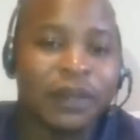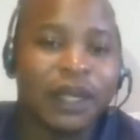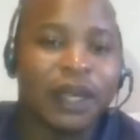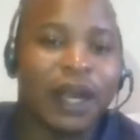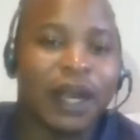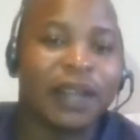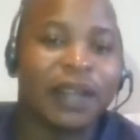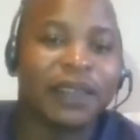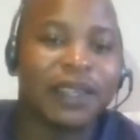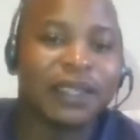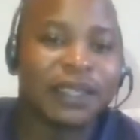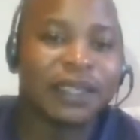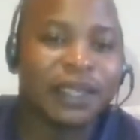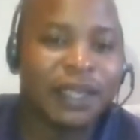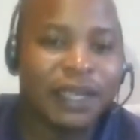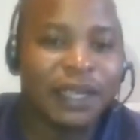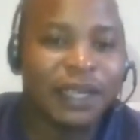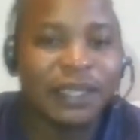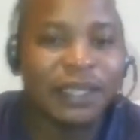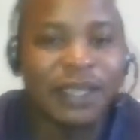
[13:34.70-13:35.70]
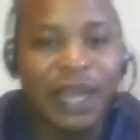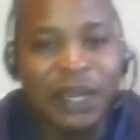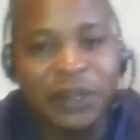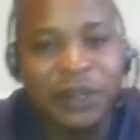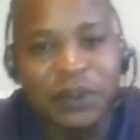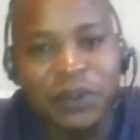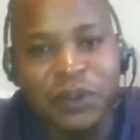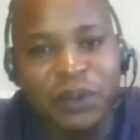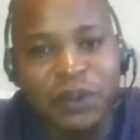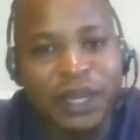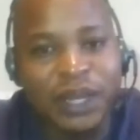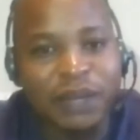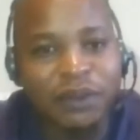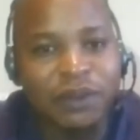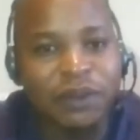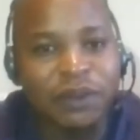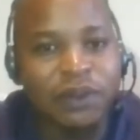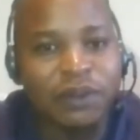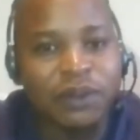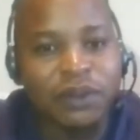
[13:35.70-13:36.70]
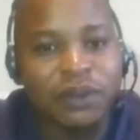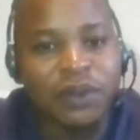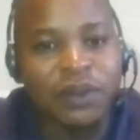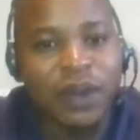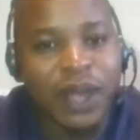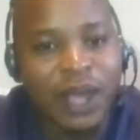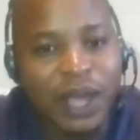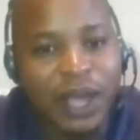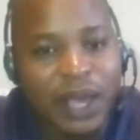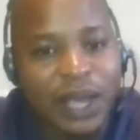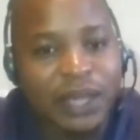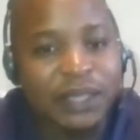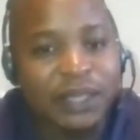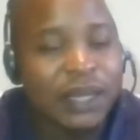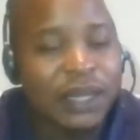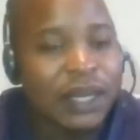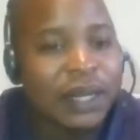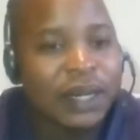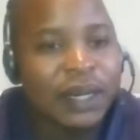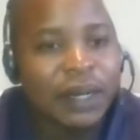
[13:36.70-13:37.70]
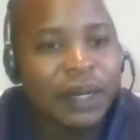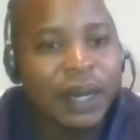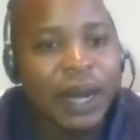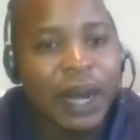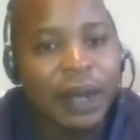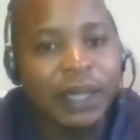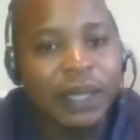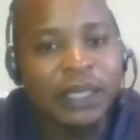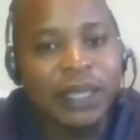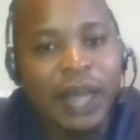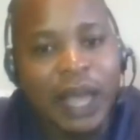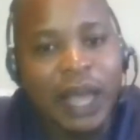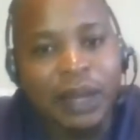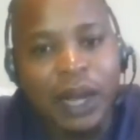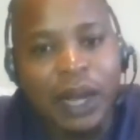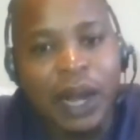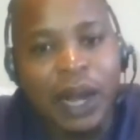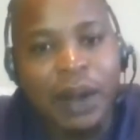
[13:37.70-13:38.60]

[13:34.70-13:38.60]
the skills that you had. It's like